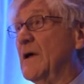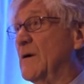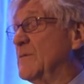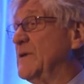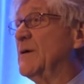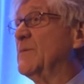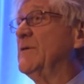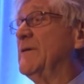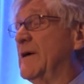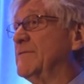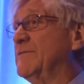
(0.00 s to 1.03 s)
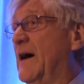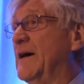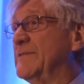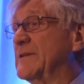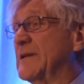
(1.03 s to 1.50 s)
And yet we've had
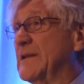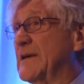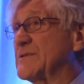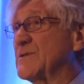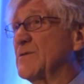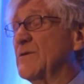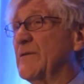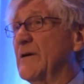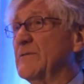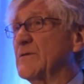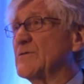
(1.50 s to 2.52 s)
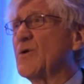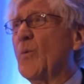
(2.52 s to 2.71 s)
five in the last thirty-five years.